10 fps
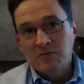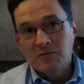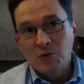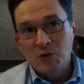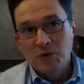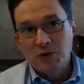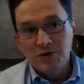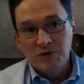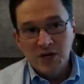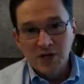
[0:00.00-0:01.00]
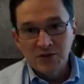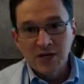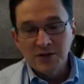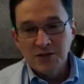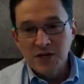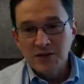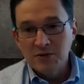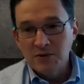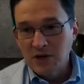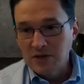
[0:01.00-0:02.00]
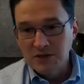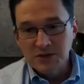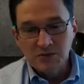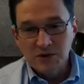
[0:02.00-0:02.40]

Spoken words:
For those contractors out there, regardless of